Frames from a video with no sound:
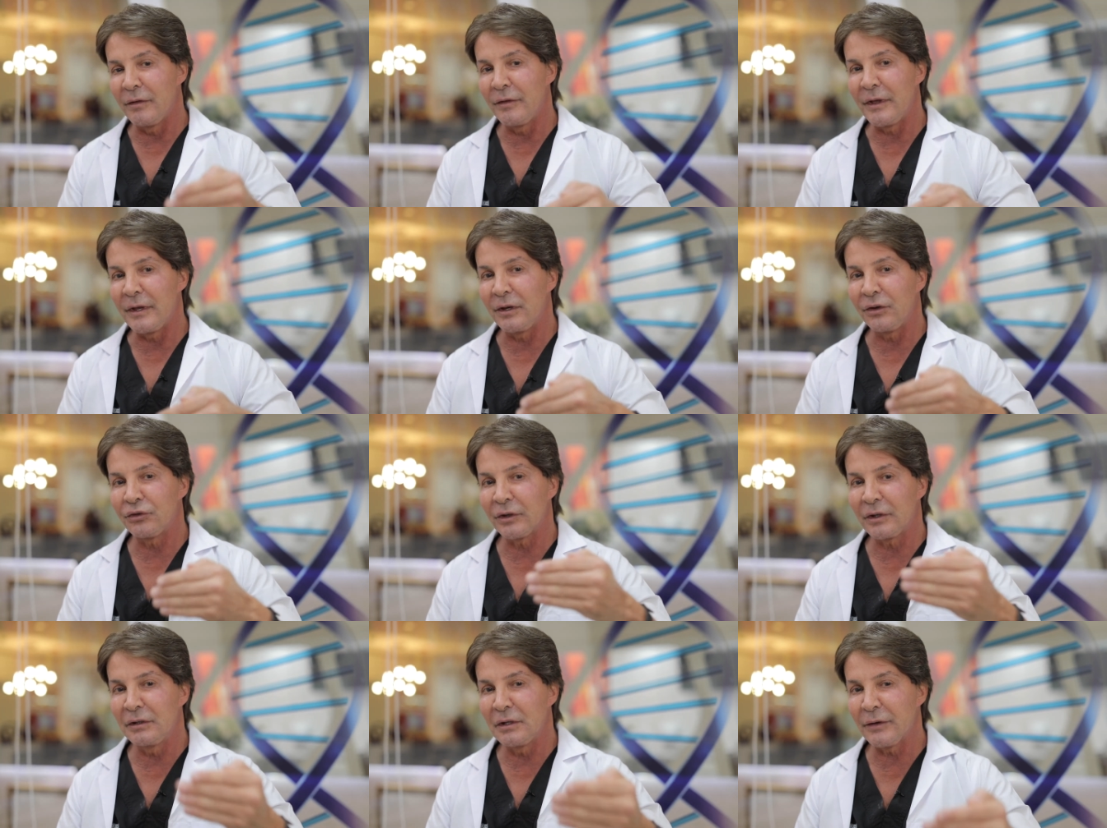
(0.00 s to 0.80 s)
the
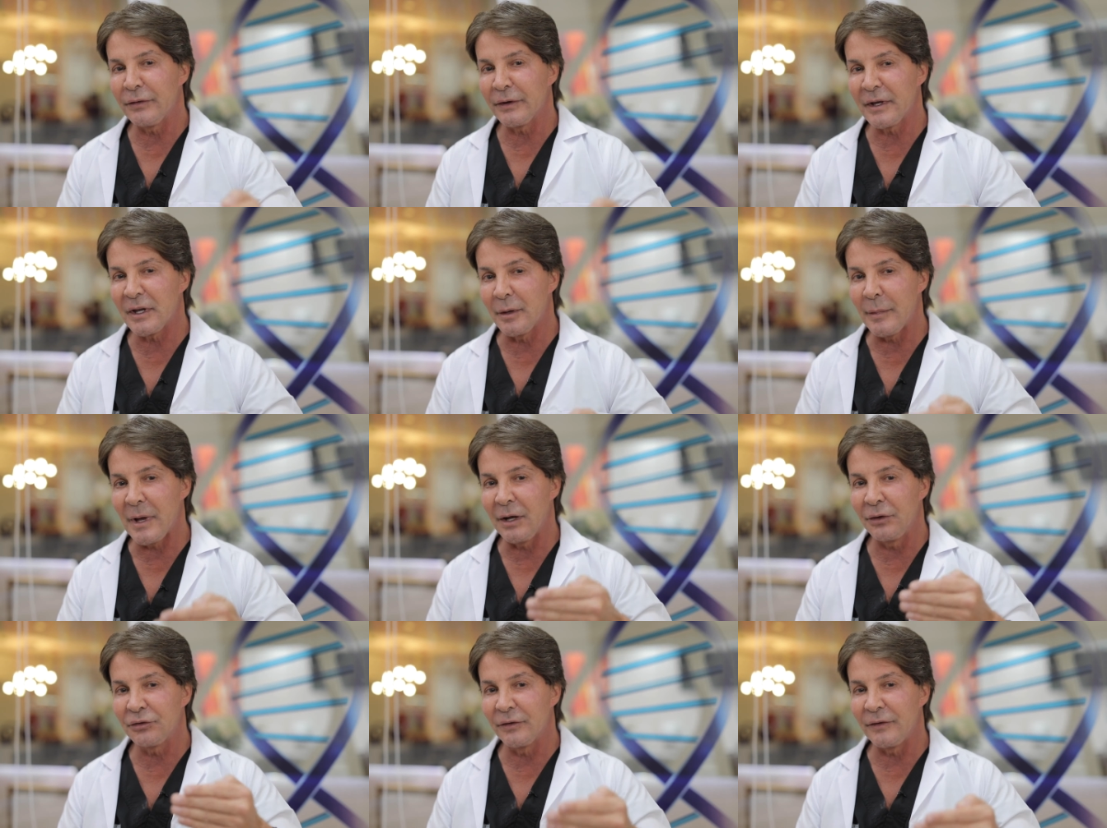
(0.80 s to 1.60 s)
significant
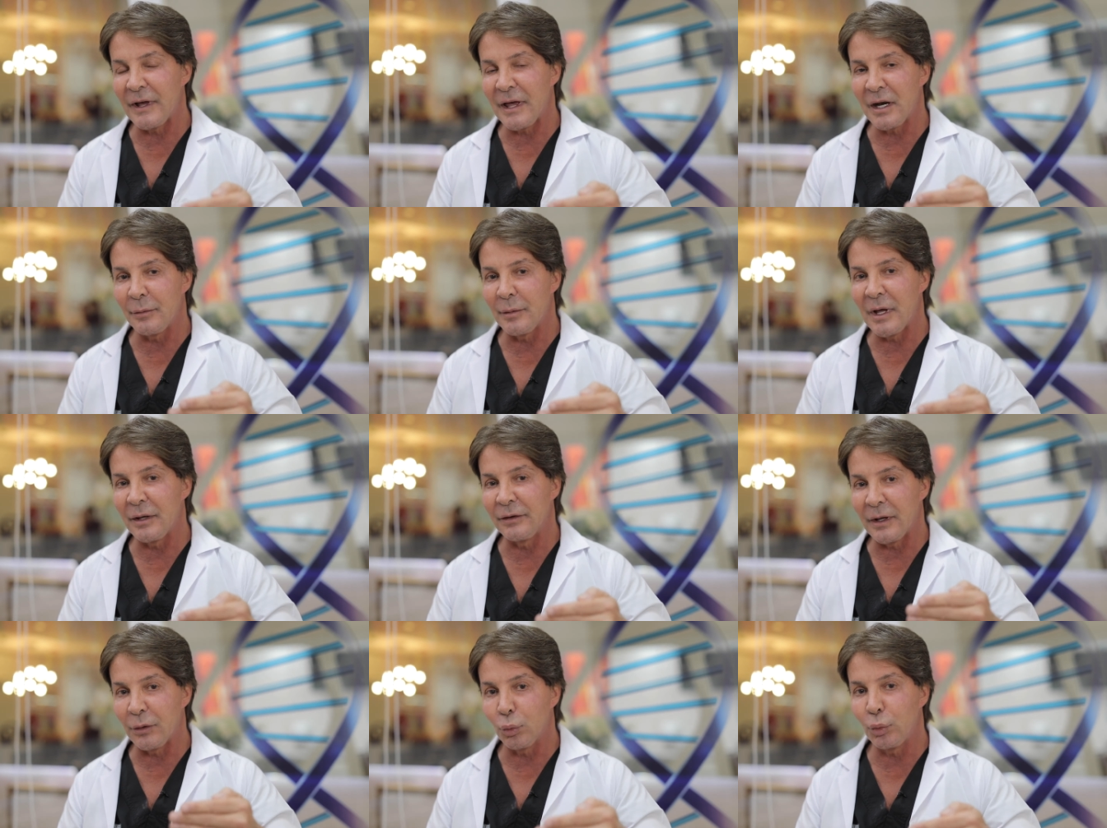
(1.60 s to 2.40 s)
amounts of
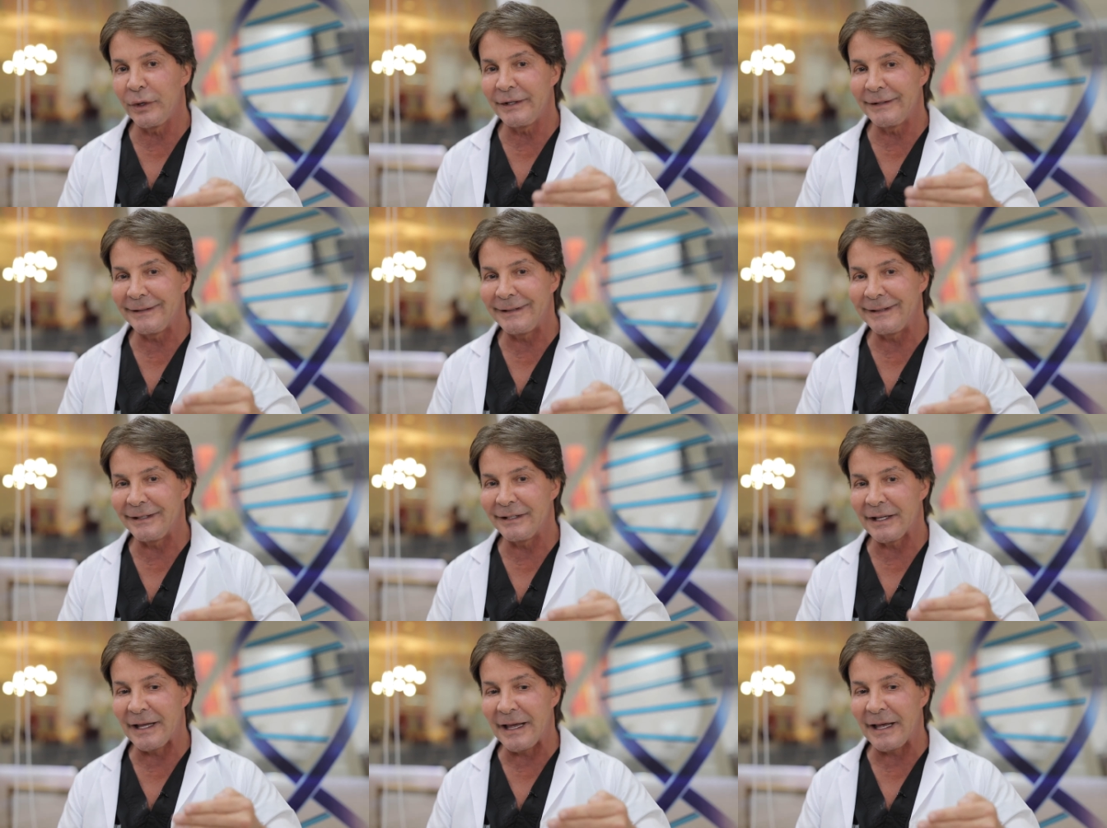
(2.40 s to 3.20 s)
NMN that we
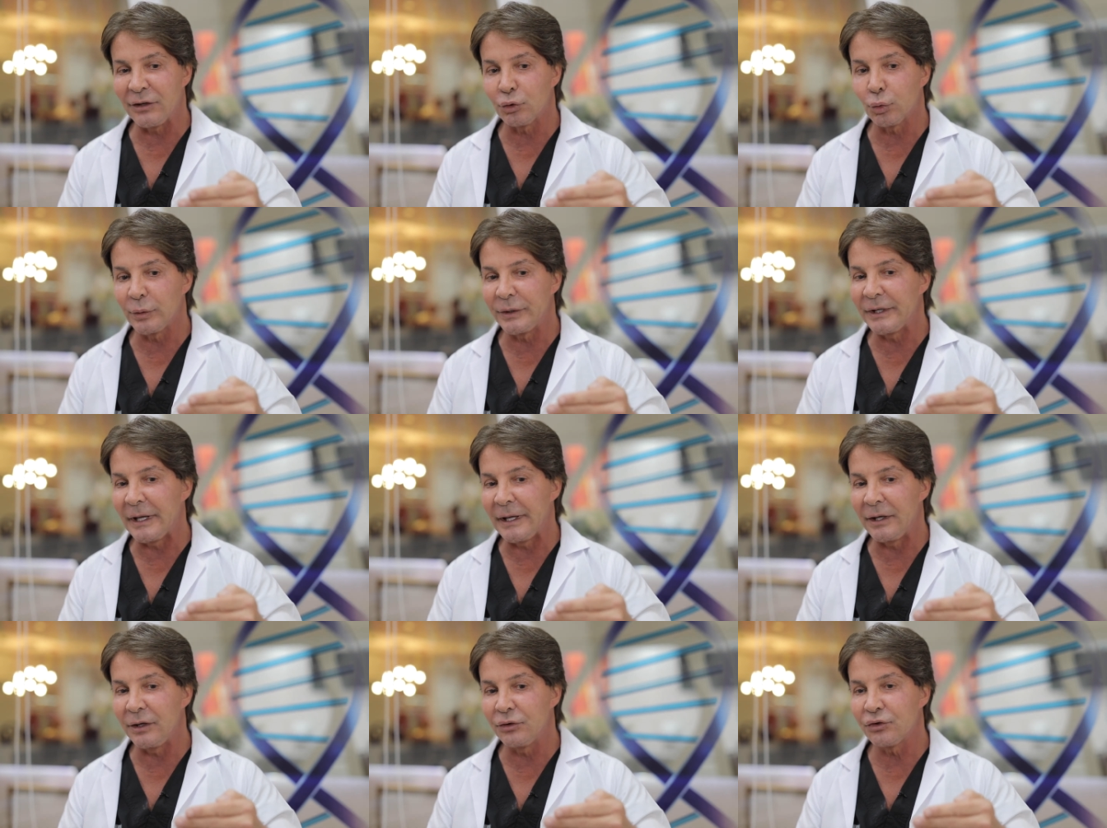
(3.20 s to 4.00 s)
need as we
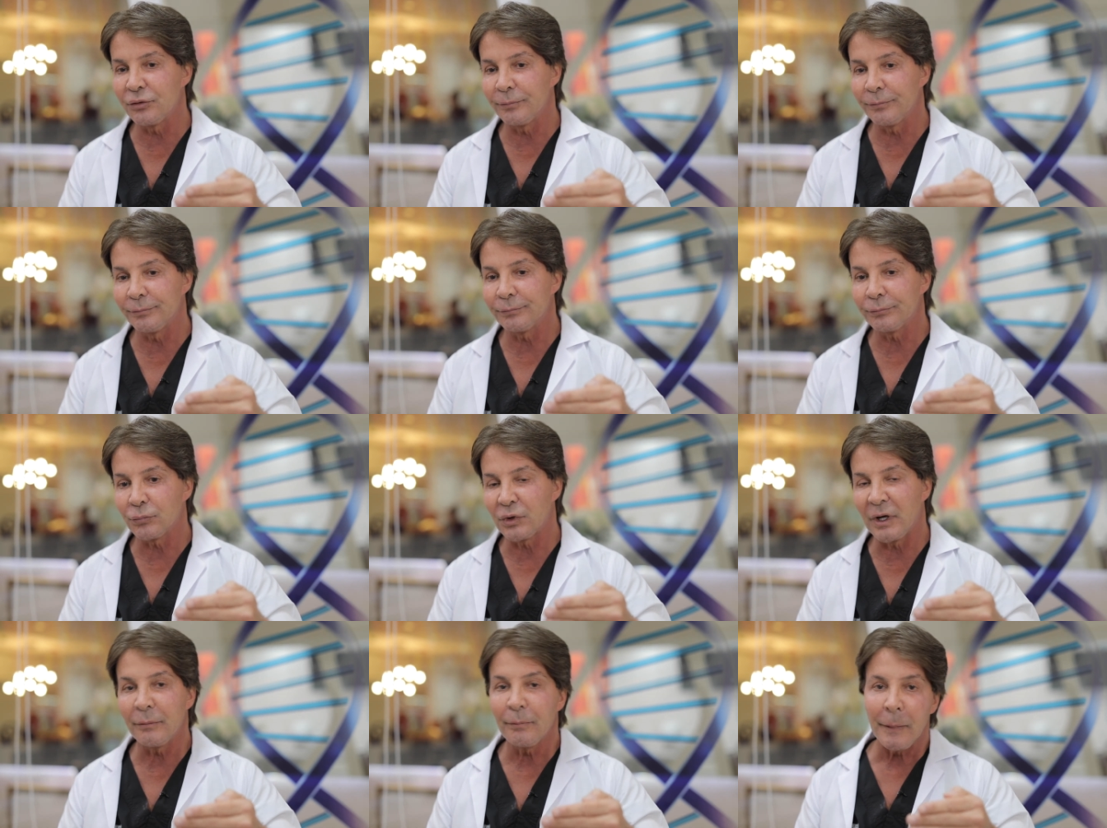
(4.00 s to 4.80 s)
age.
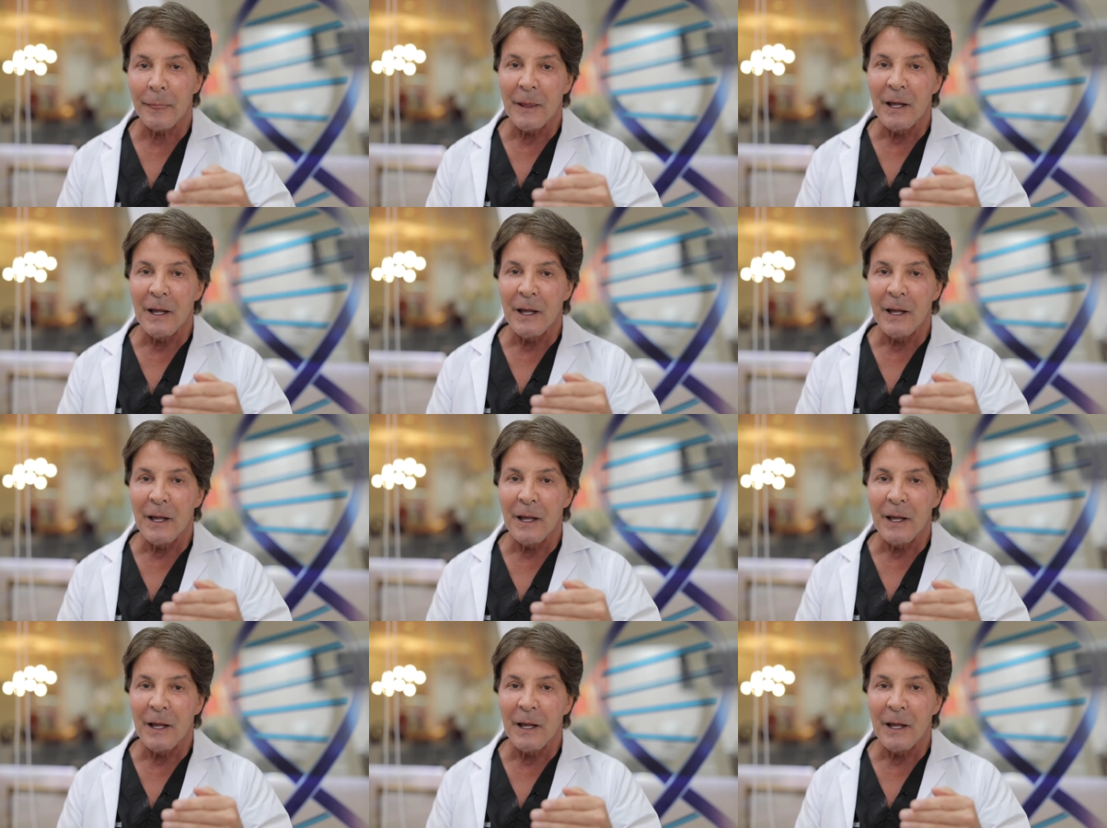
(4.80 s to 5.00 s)
Okay?